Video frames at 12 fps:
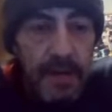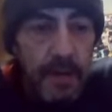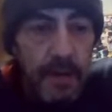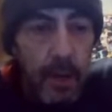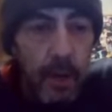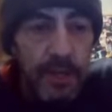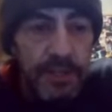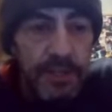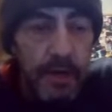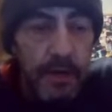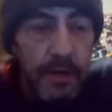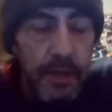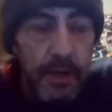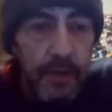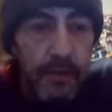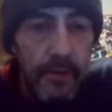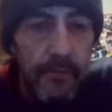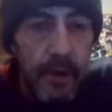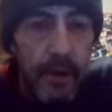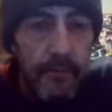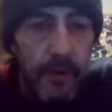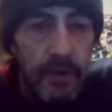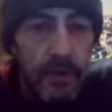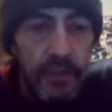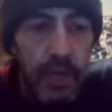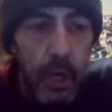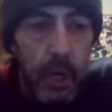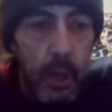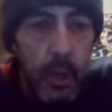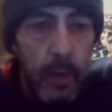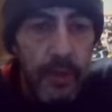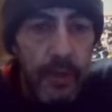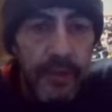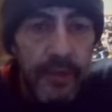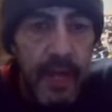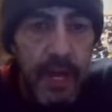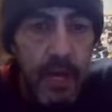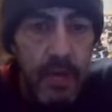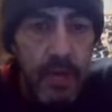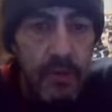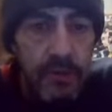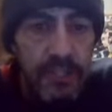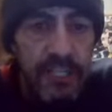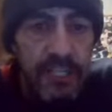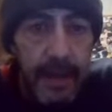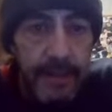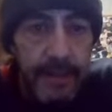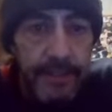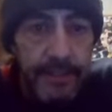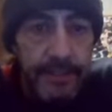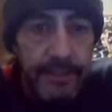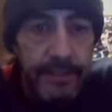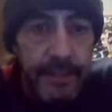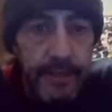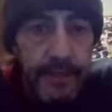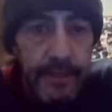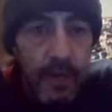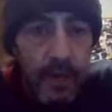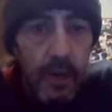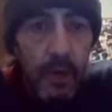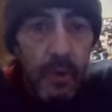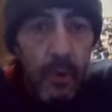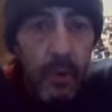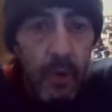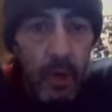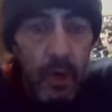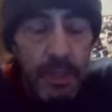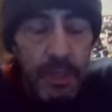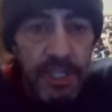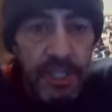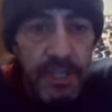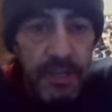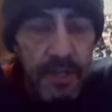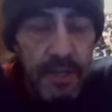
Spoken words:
And notice the very first code that they use says words